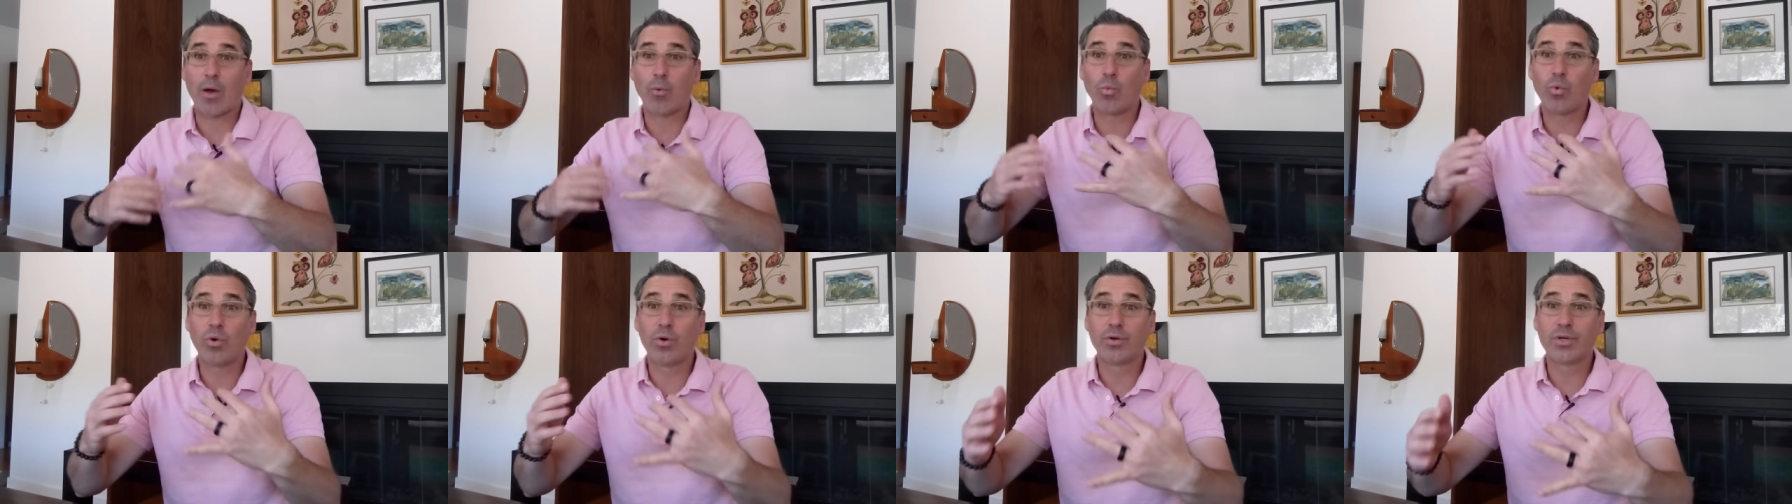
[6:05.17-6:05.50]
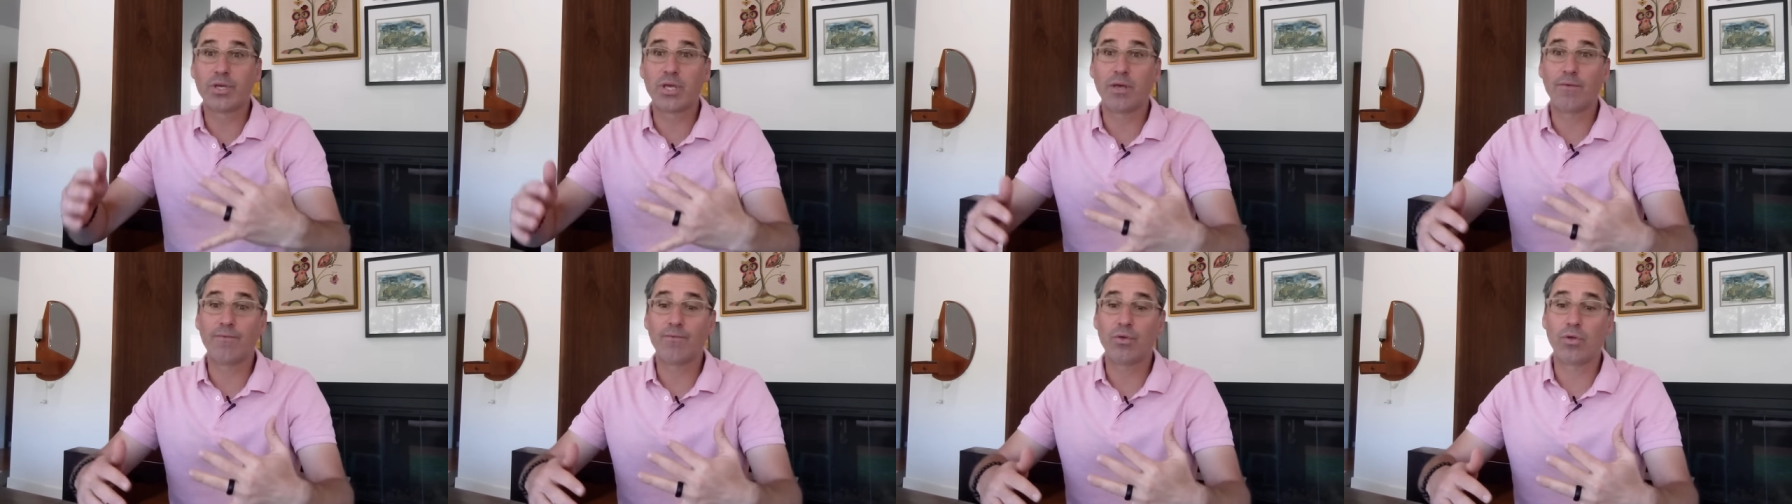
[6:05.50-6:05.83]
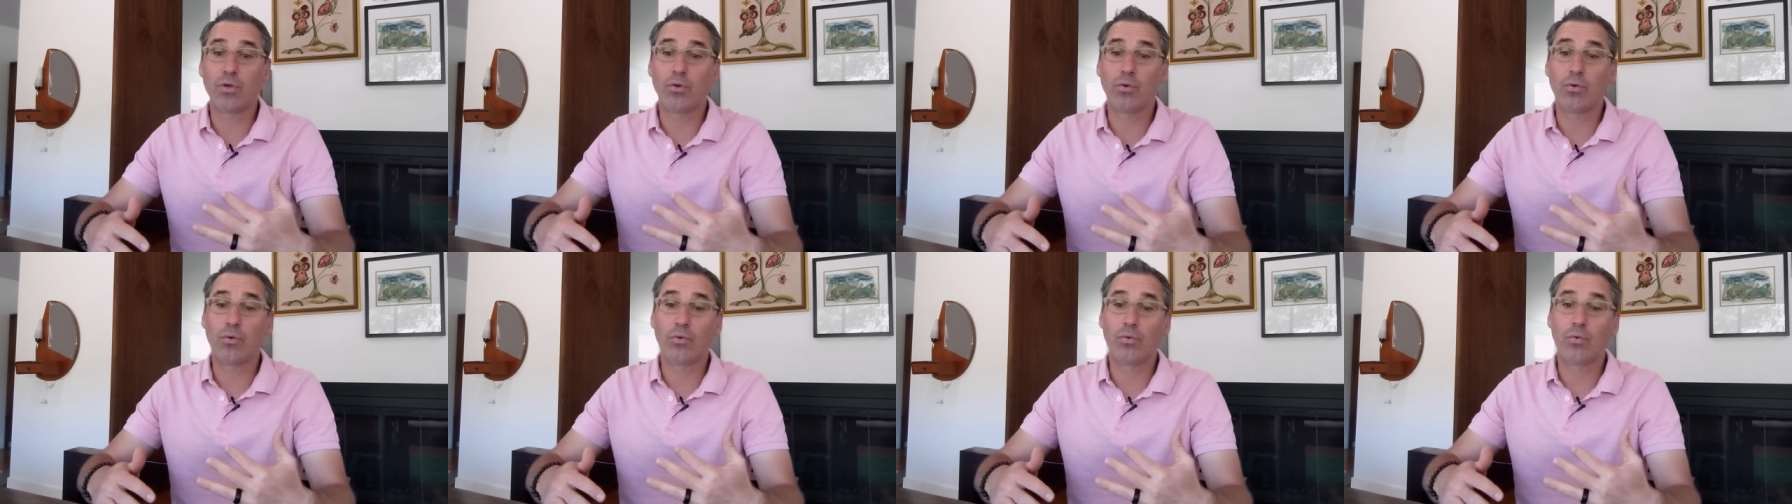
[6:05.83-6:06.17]
that will give
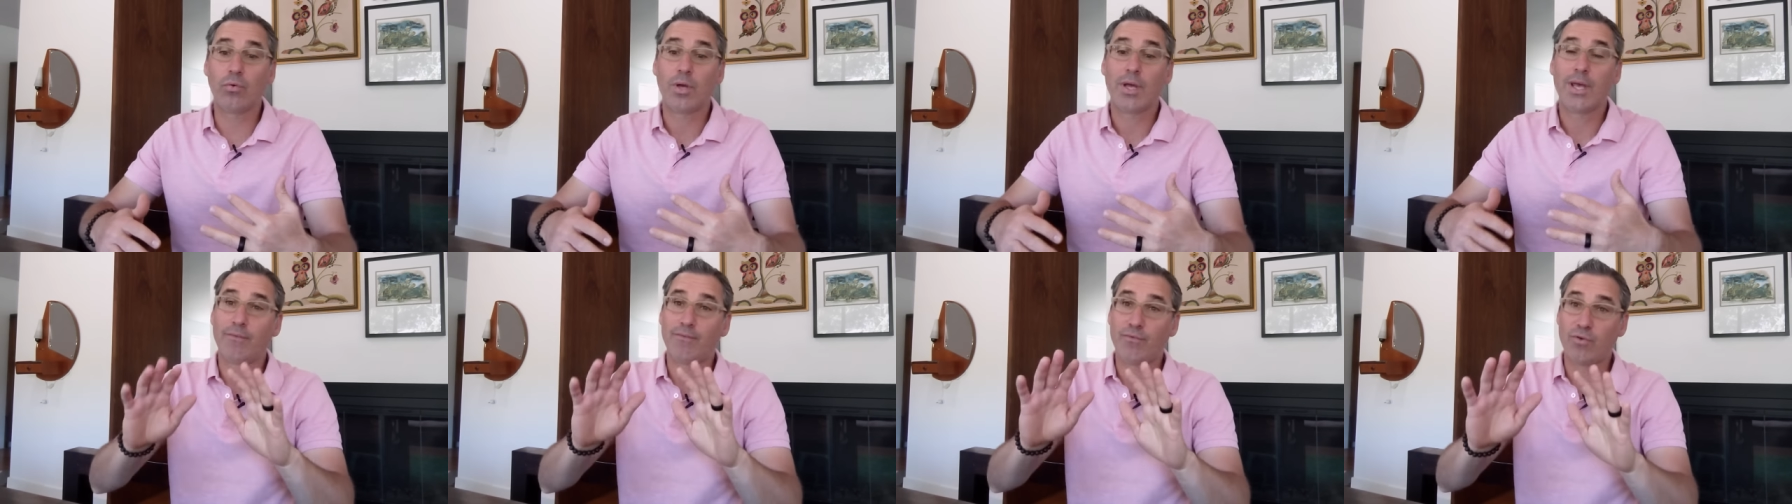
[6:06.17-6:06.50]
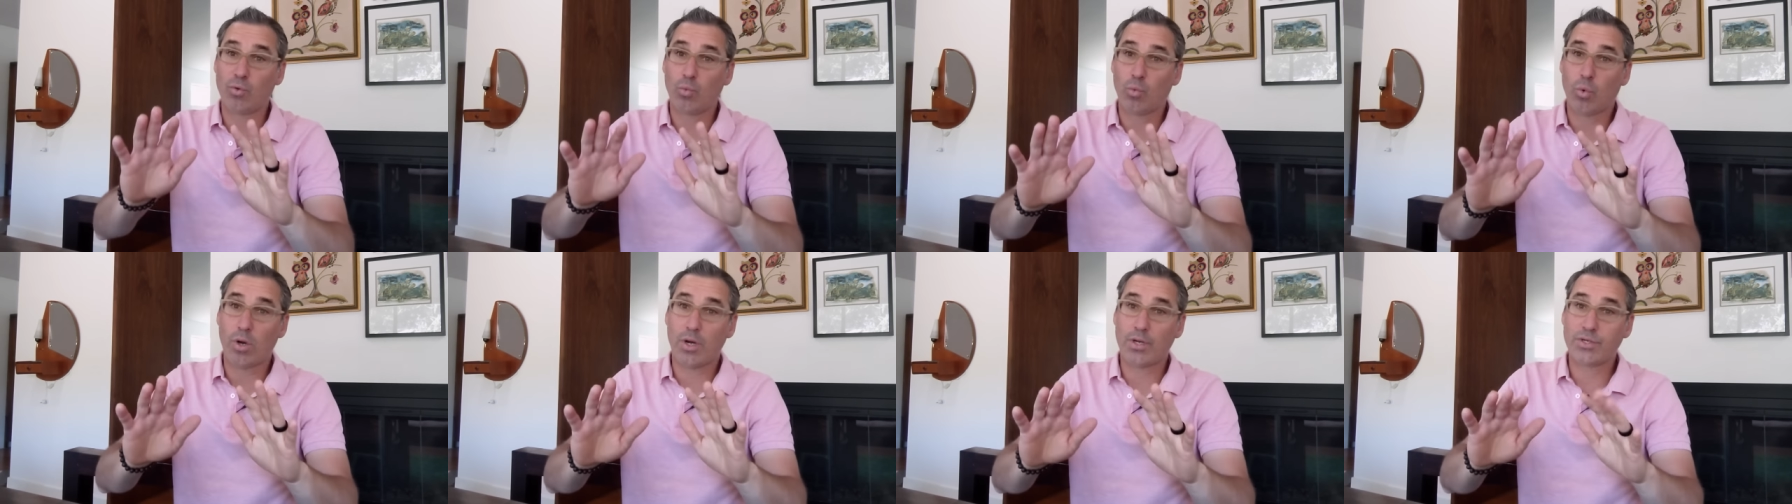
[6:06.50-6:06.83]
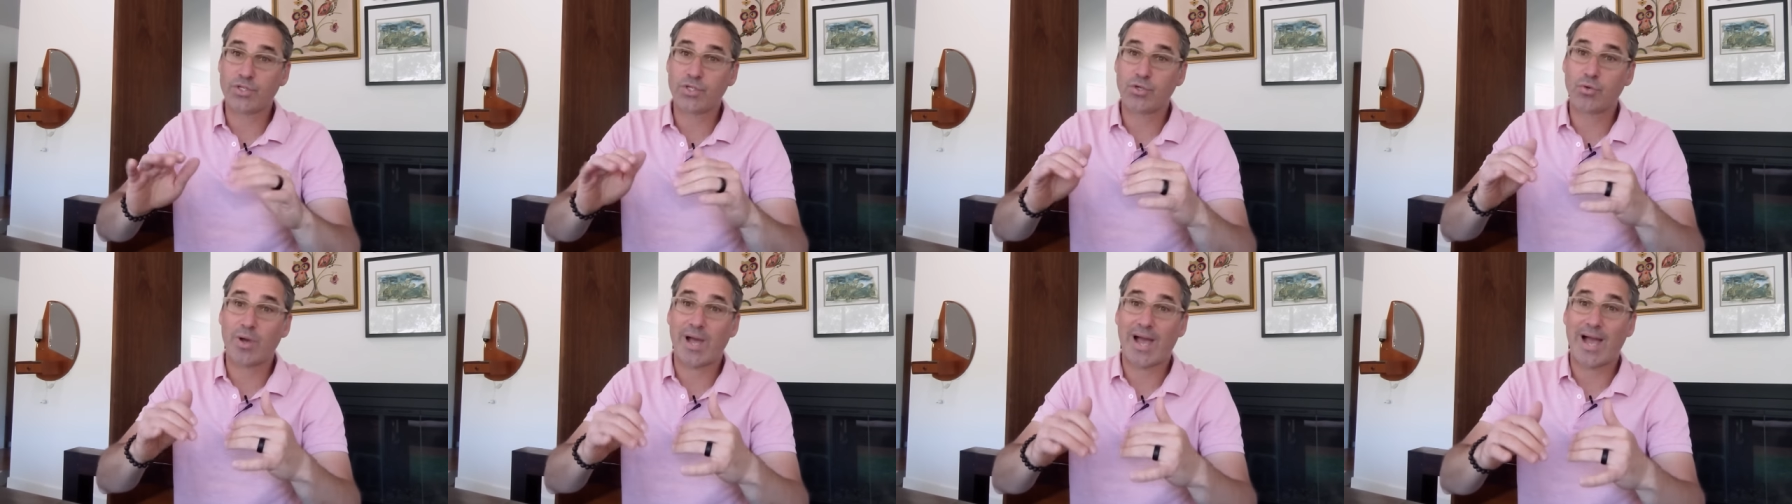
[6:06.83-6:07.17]
you, if you
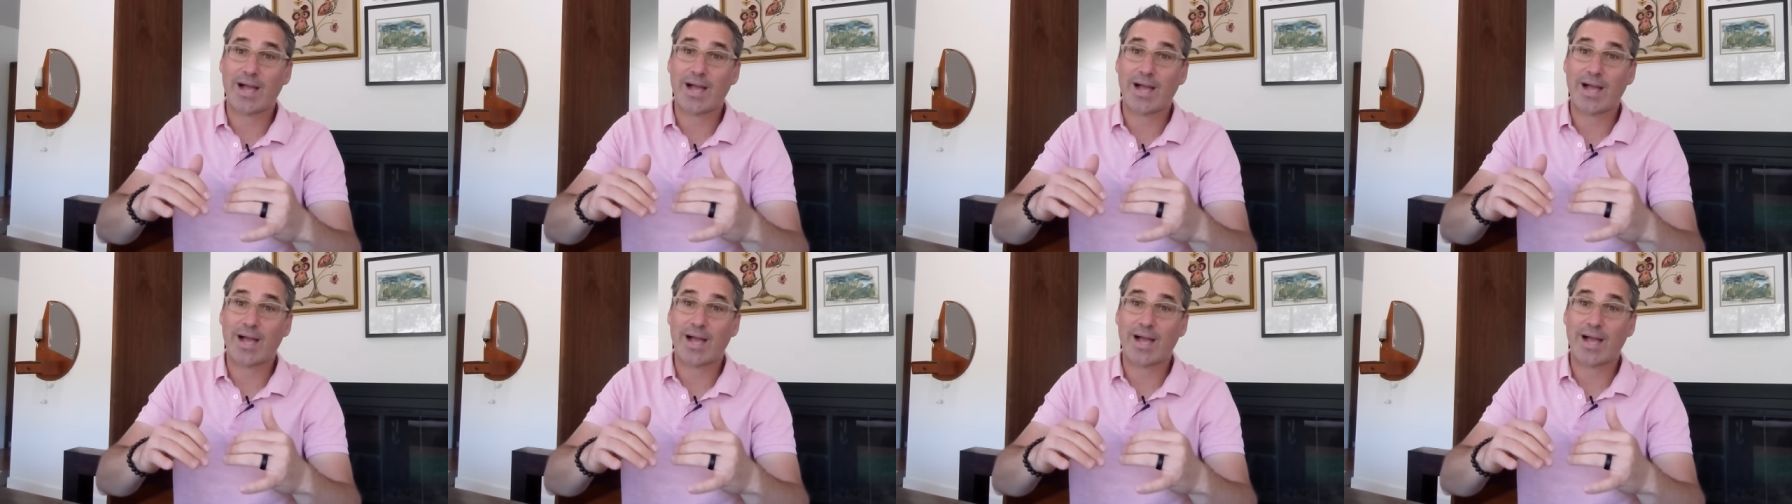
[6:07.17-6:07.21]
want to,